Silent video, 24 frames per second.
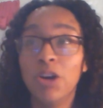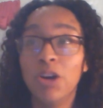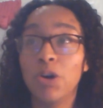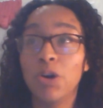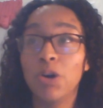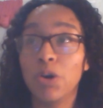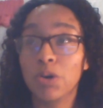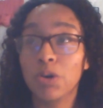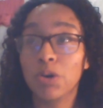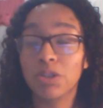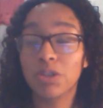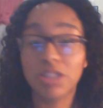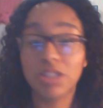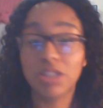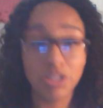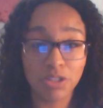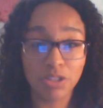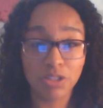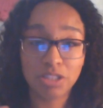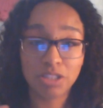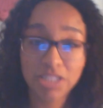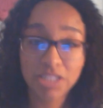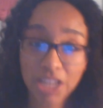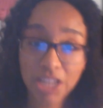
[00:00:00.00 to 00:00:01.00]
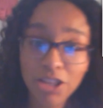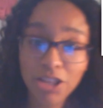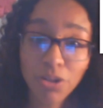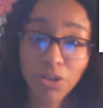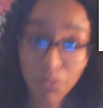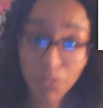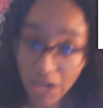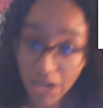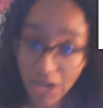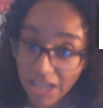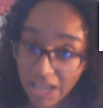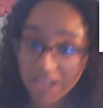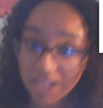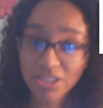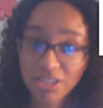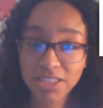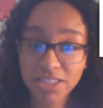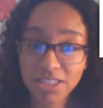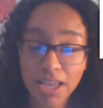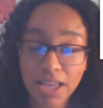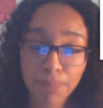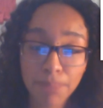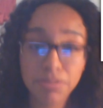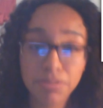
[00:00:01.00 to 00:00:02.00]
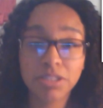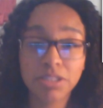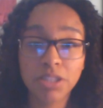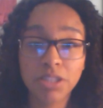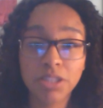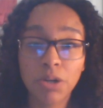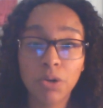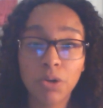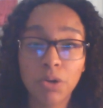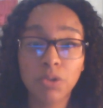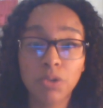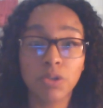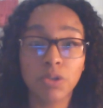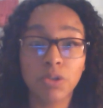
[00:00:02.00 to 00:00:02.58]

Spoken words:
or the Southern Raiders episode,